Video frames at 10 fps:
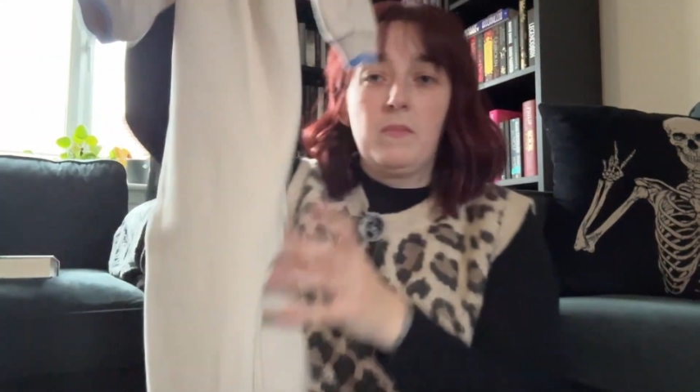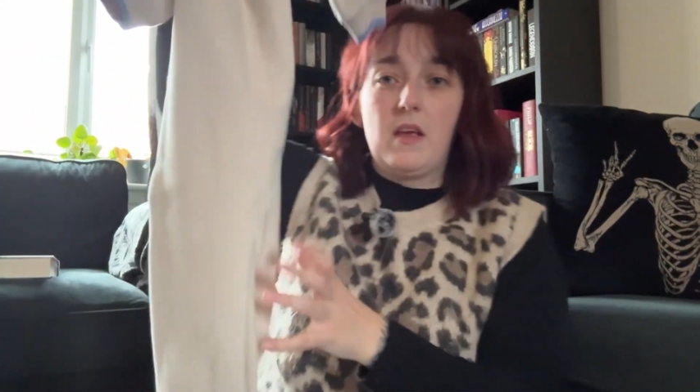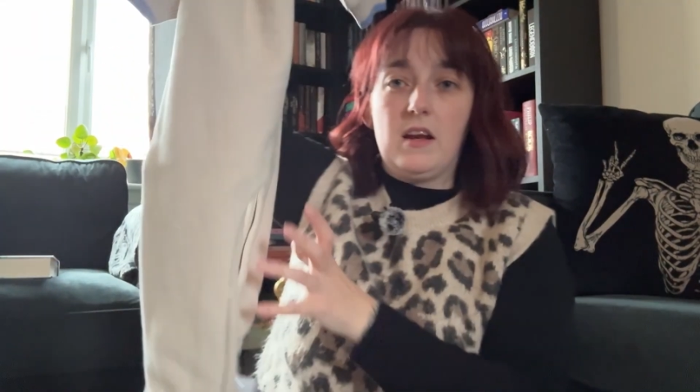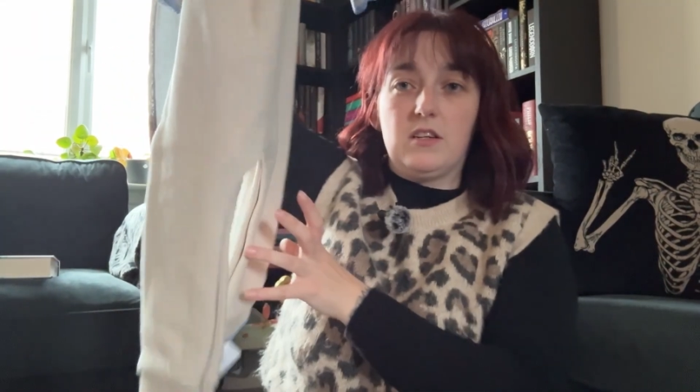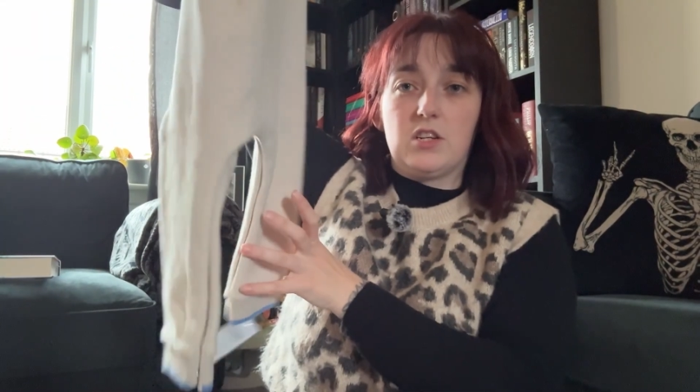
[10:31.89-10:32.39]

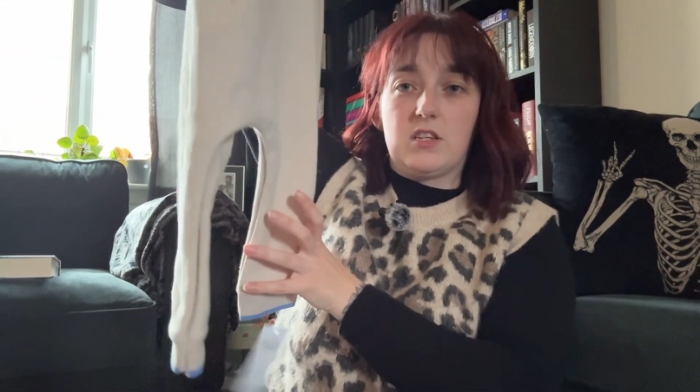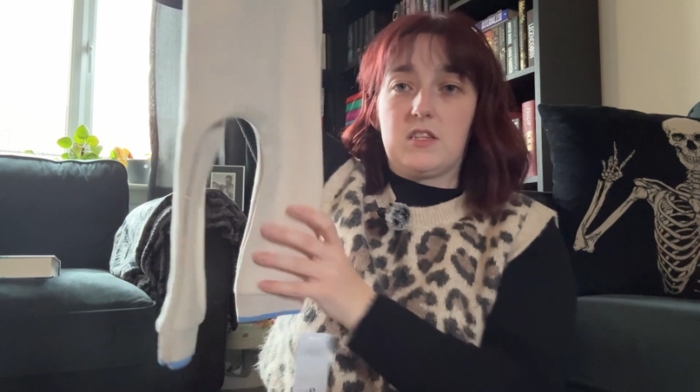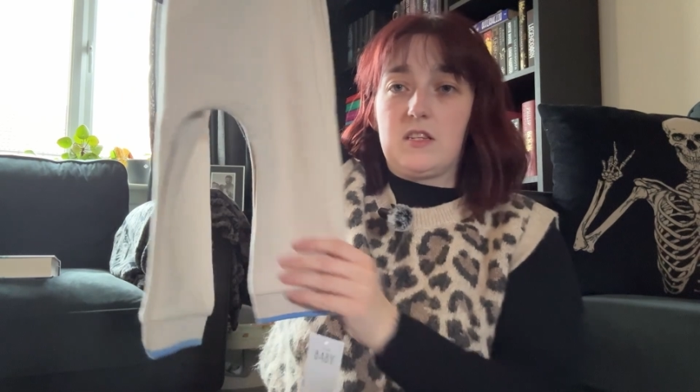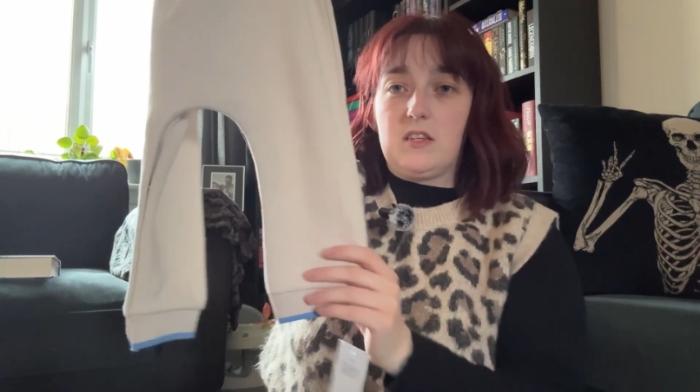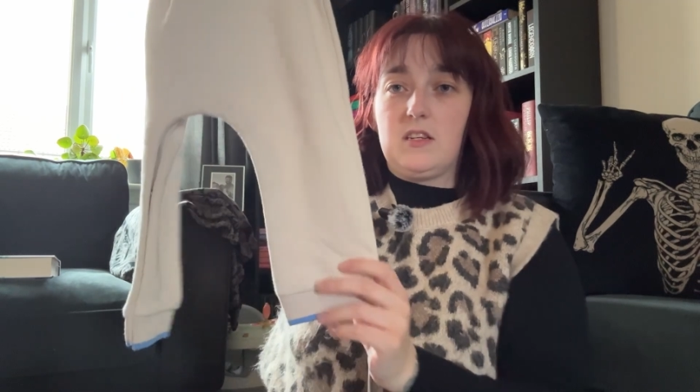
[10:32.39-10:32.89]
and it's
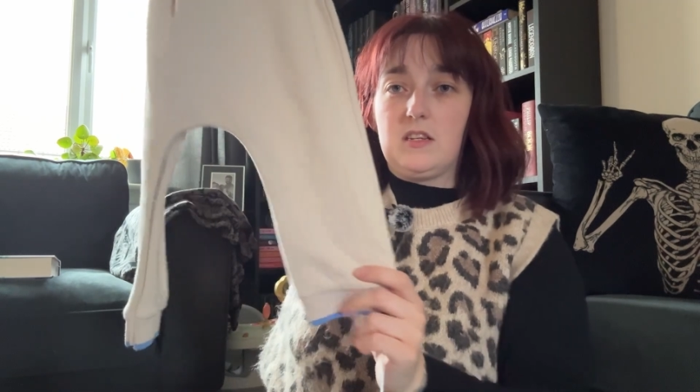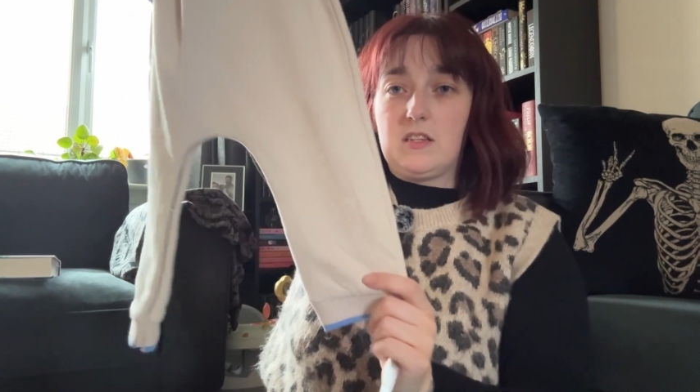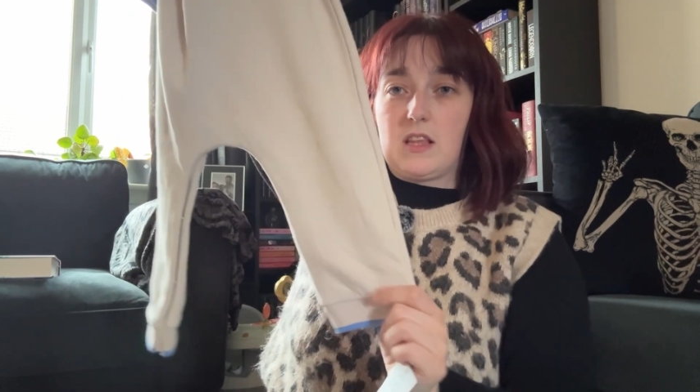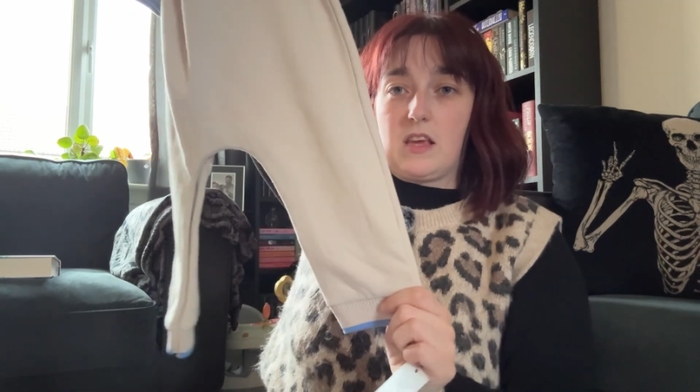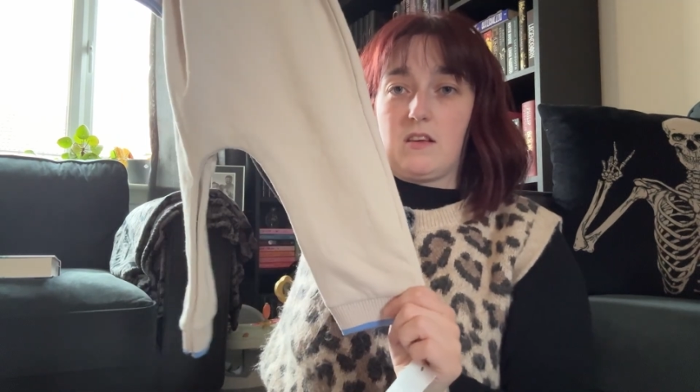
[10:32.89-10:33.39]

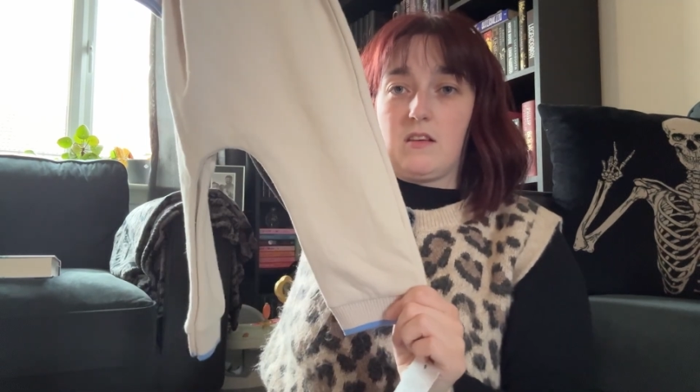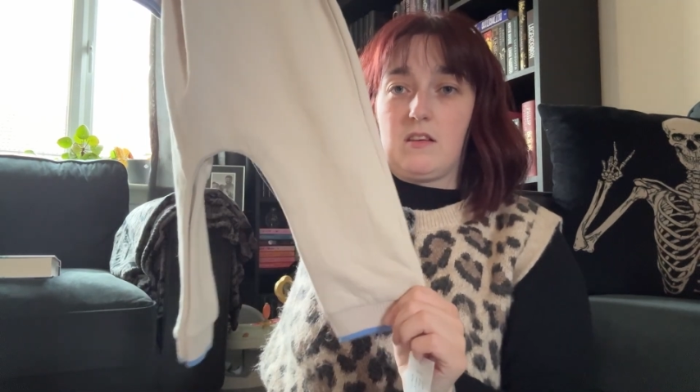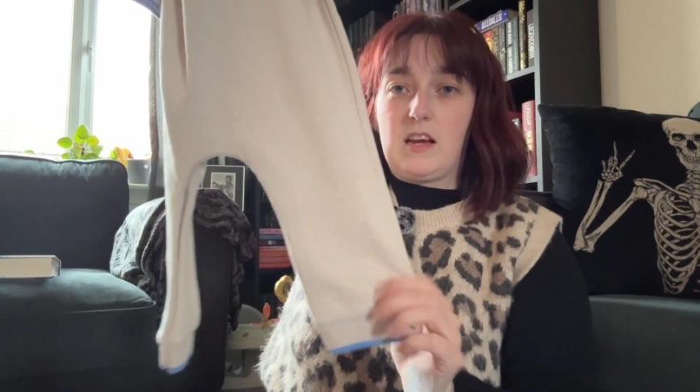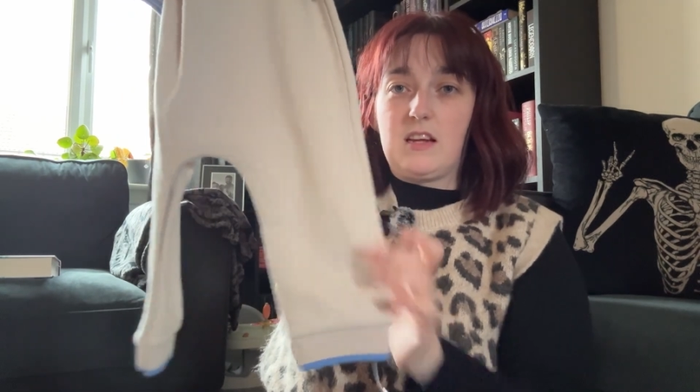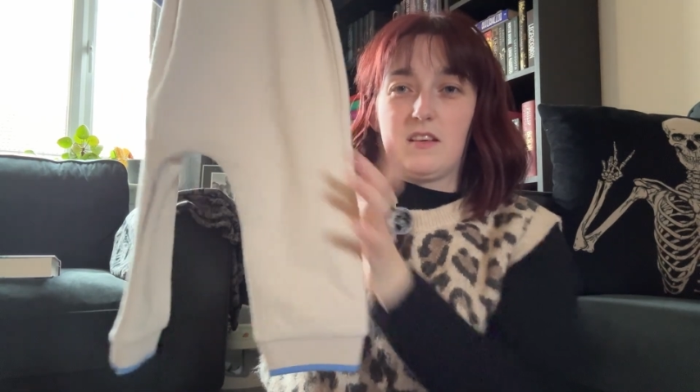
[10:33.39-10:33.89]
like
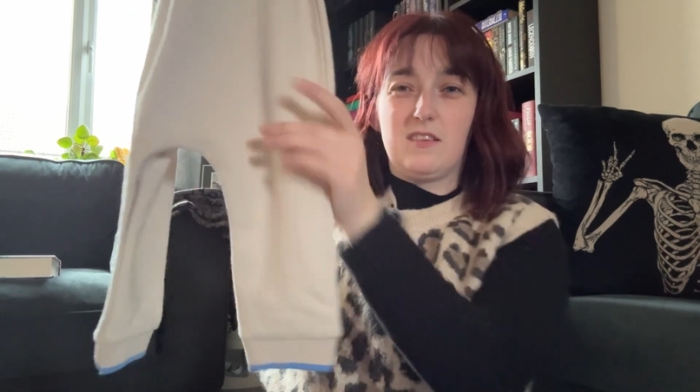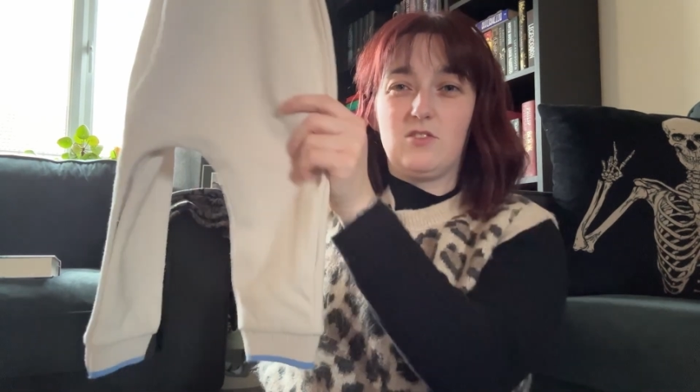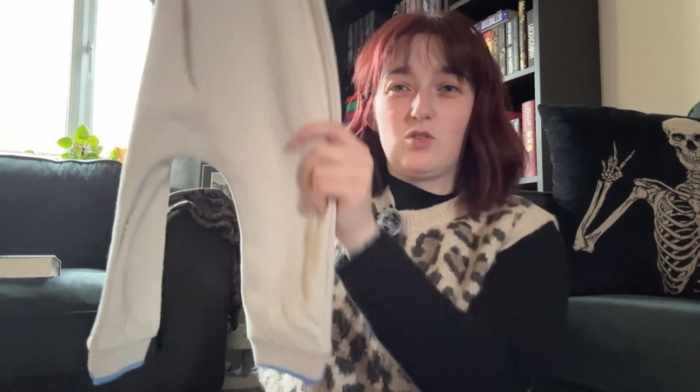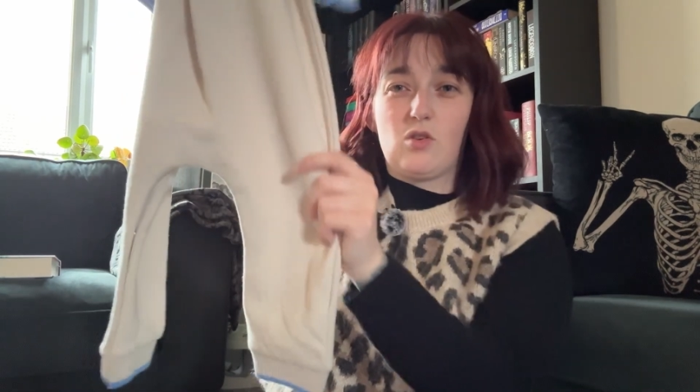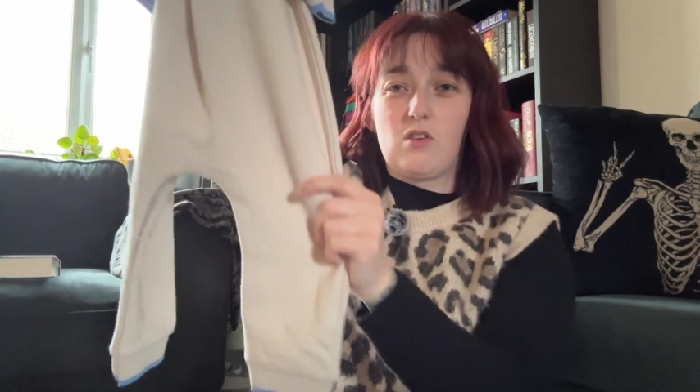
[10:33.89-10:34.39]
kind of
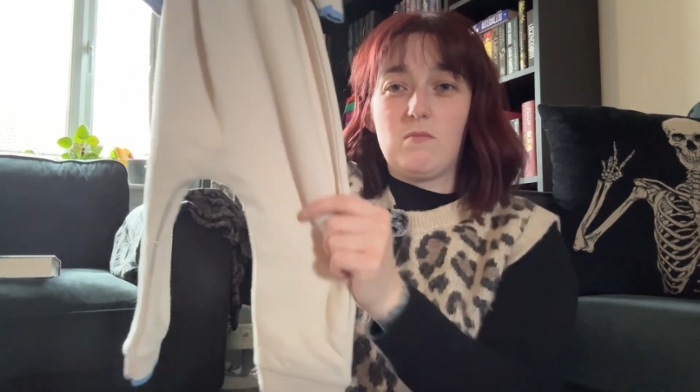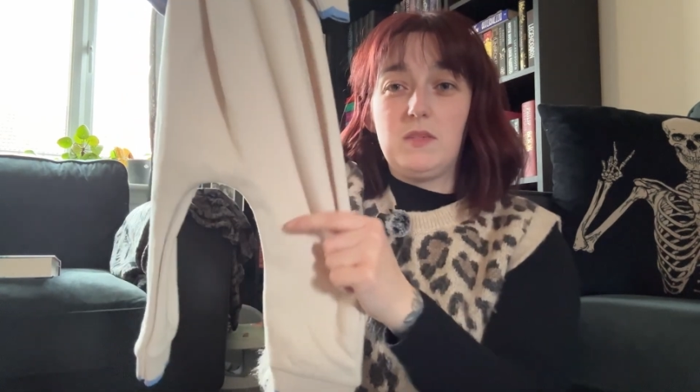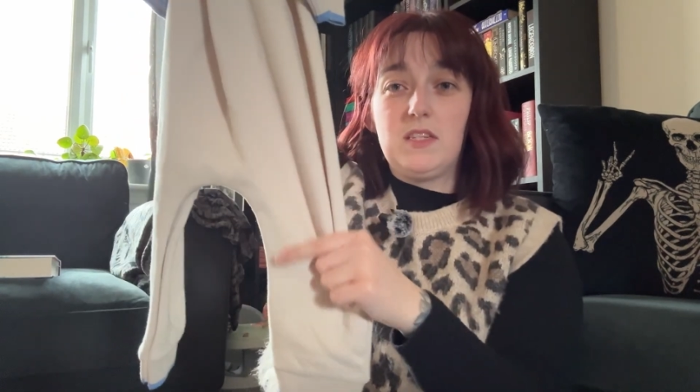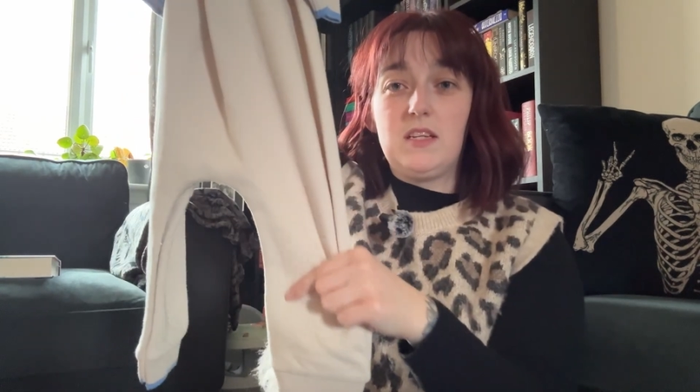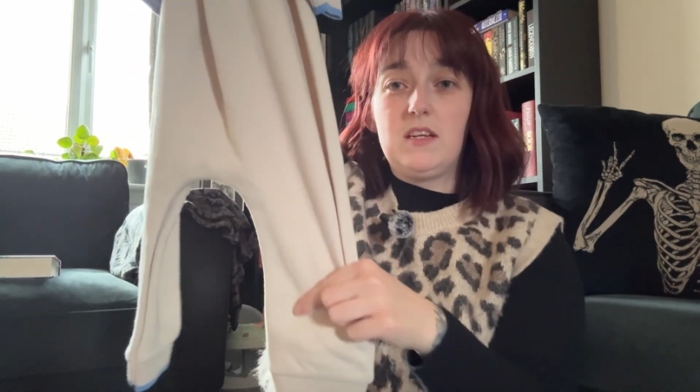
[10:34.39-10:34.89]
jogger
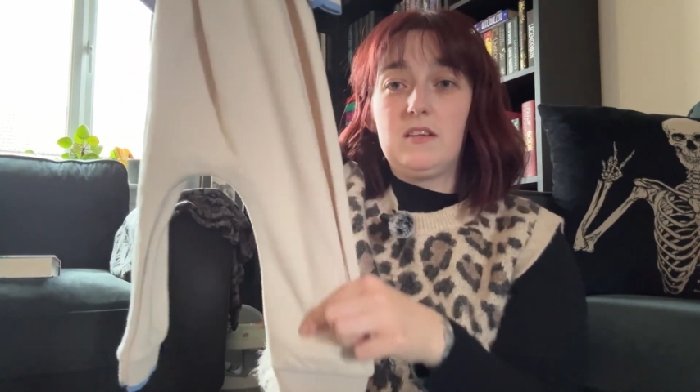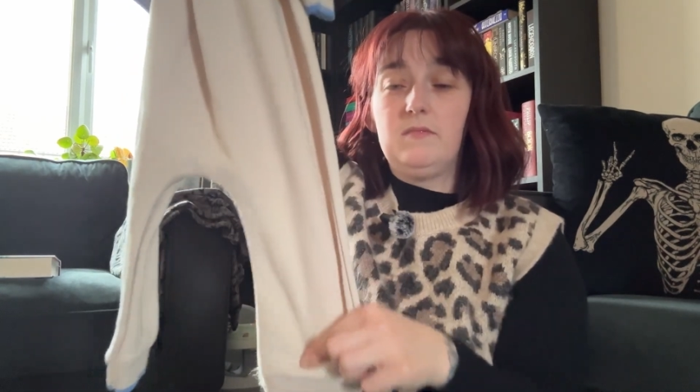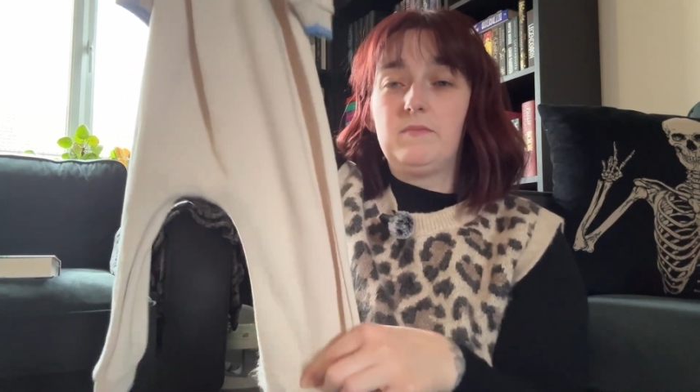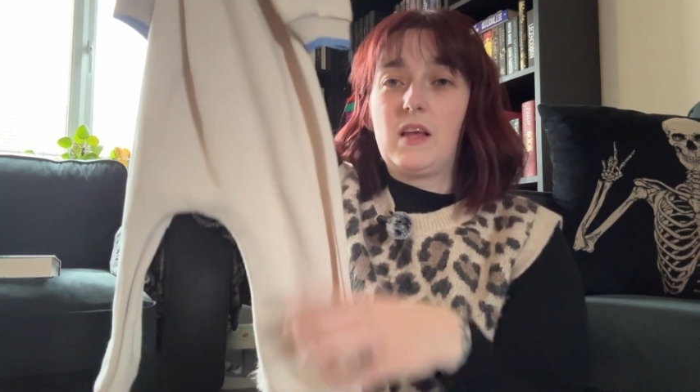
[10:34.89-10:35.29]
material.